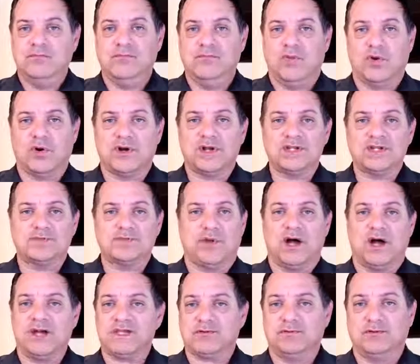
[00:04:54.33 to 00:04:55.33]
More is
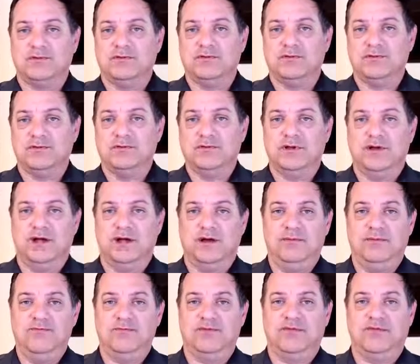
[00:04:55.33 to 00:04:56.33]
possible.
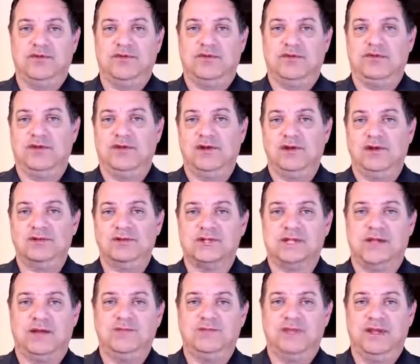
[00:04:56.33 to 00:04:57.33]
For the
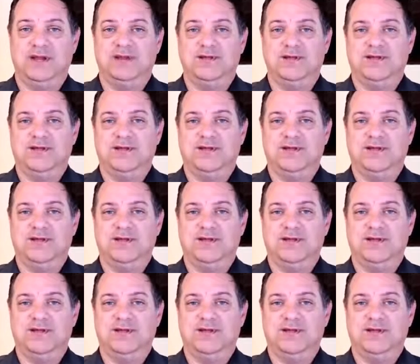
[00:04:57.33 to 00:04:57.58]
lawyers, have you